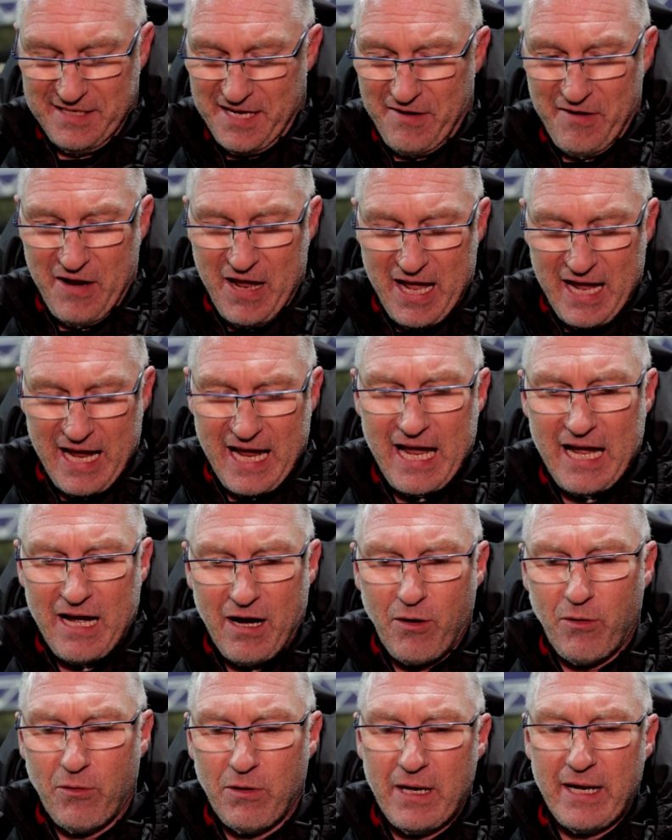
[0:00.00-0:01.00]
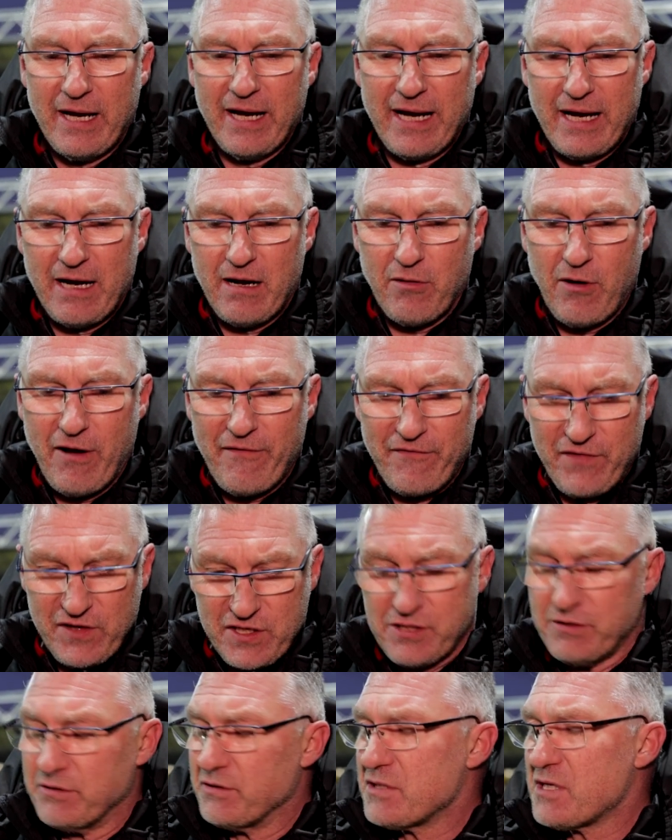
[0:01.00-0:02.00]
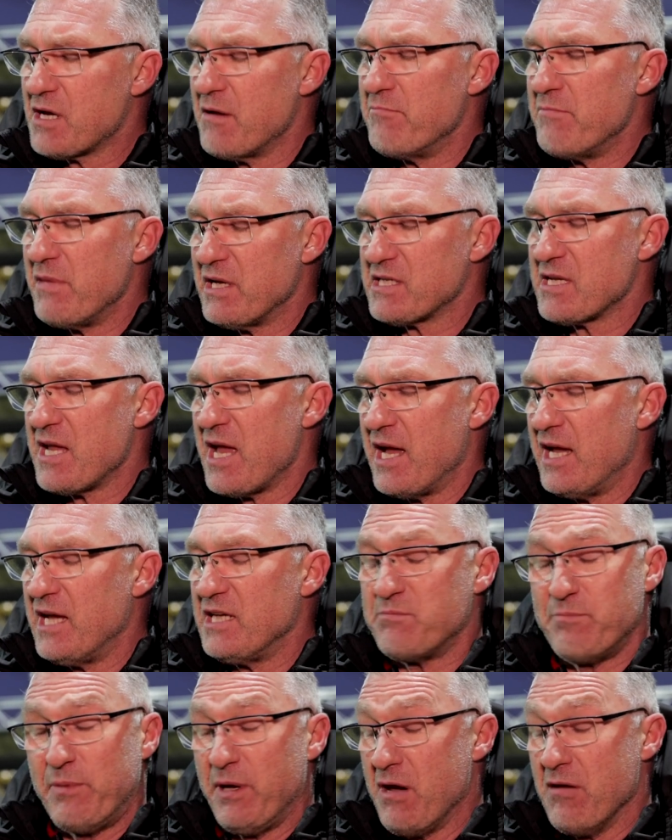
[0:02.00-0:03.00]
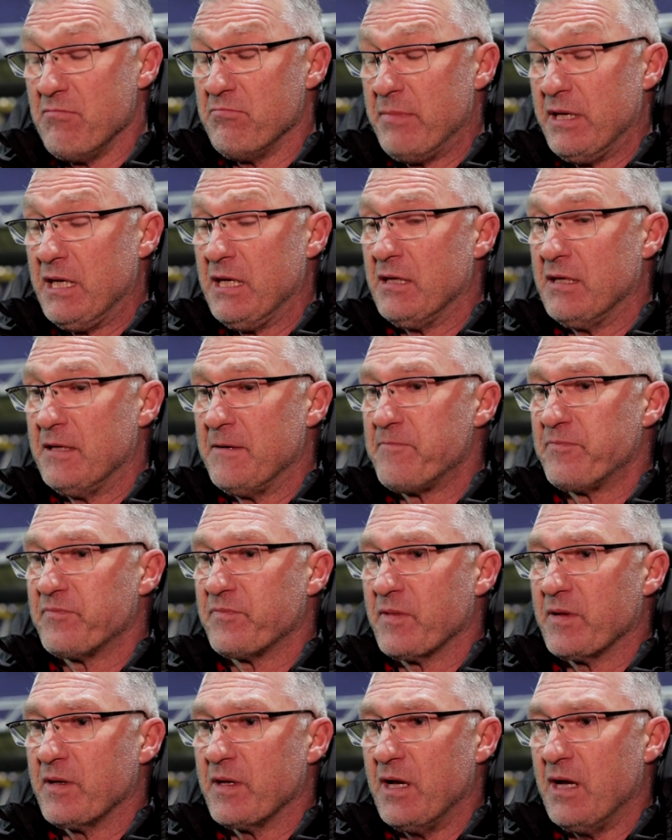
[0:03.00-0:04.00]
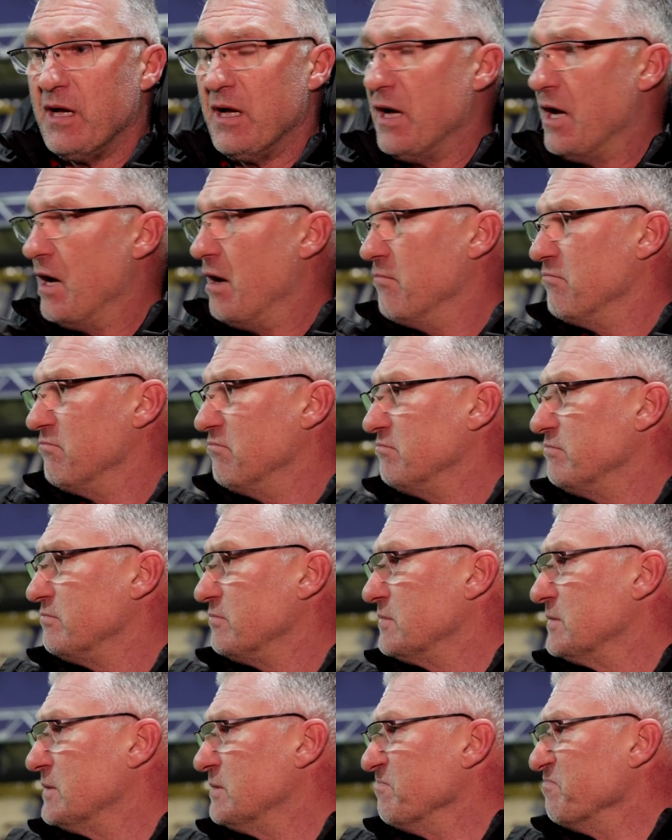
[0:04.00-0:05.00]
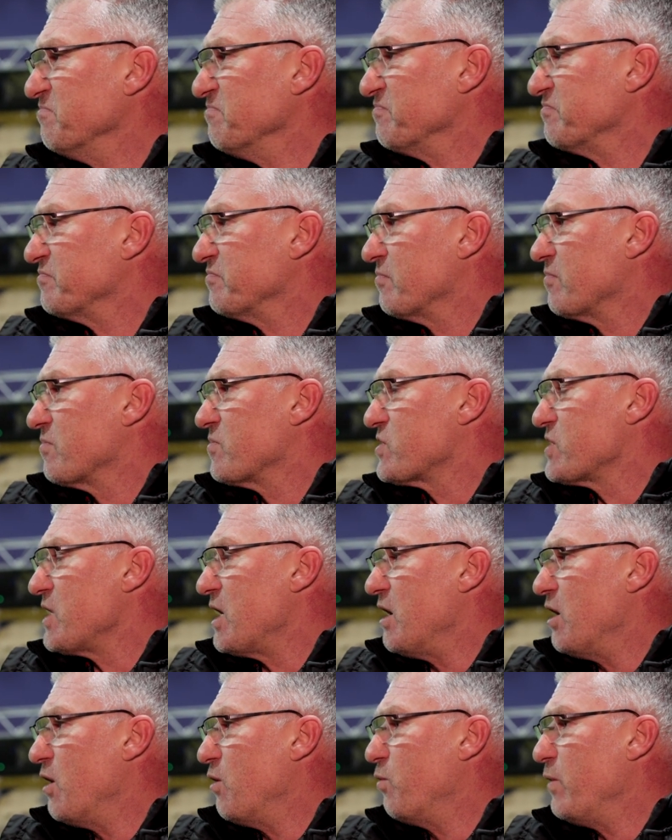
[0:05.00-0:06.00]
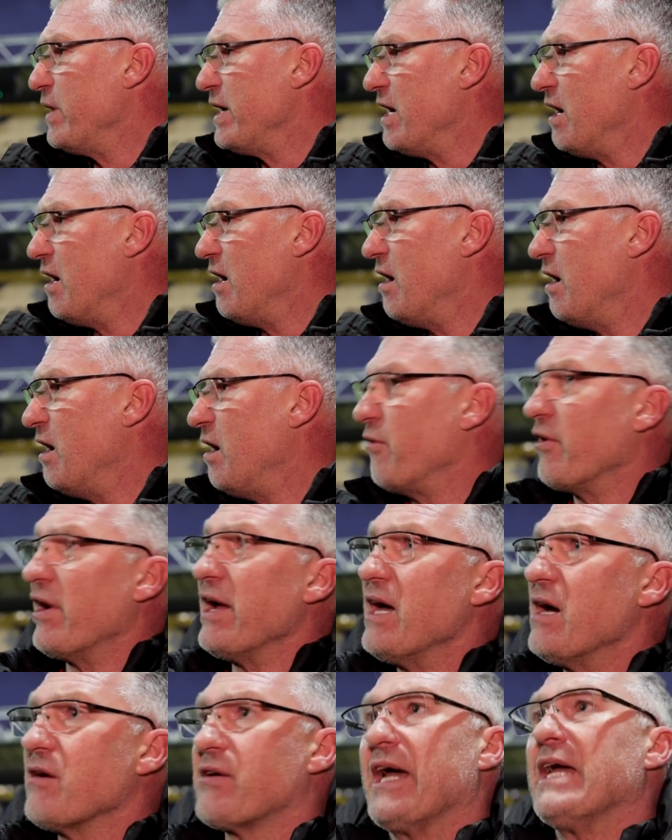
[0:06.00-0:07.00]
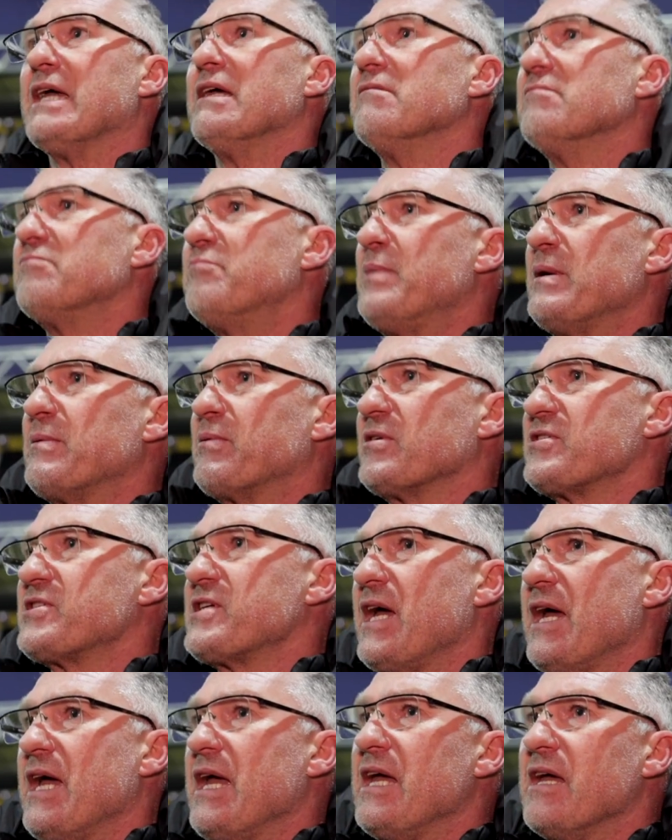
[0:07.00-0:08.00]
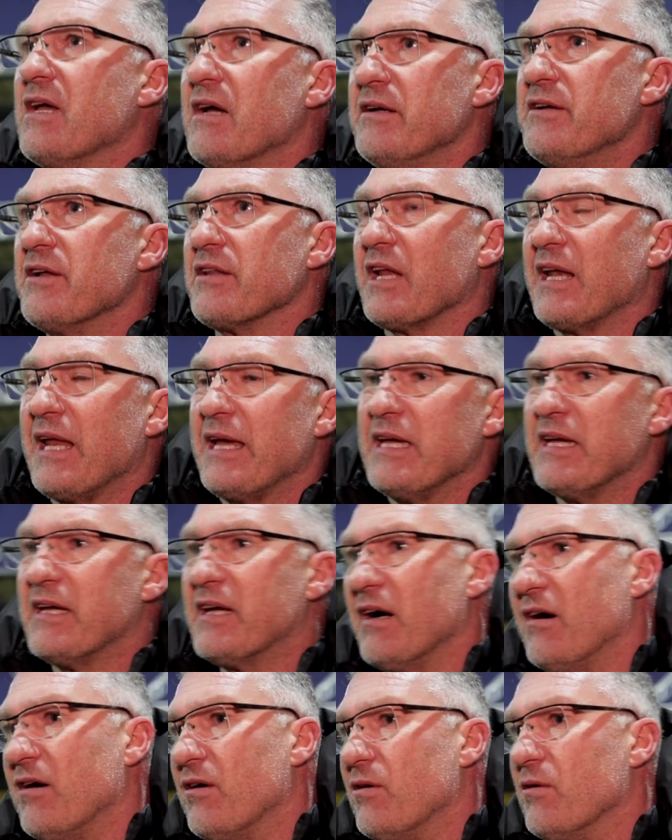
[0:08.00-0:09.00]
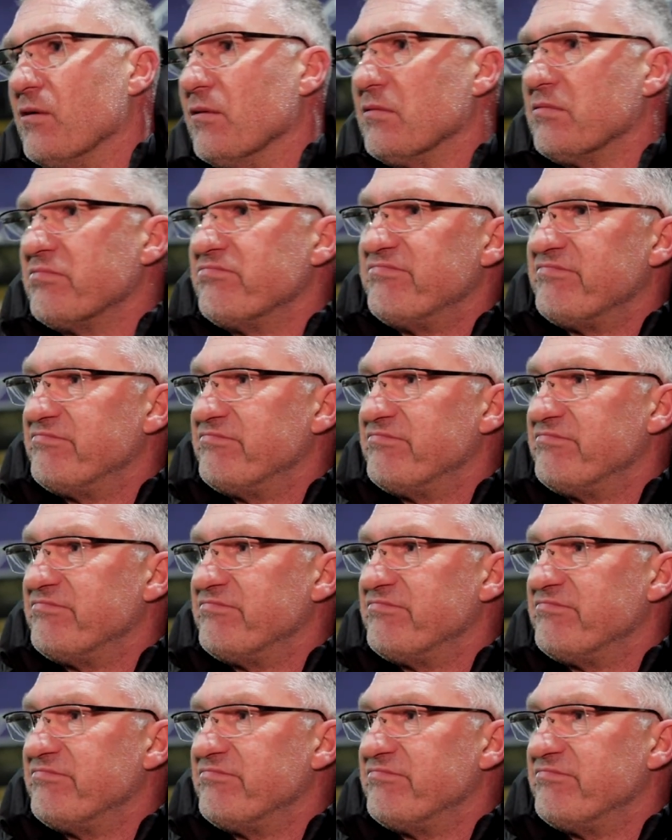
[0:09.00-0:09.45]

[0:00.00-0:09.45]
you know, how how officials can miss that is beyond me. Um, so we are all right. Okay, people will say another late goal.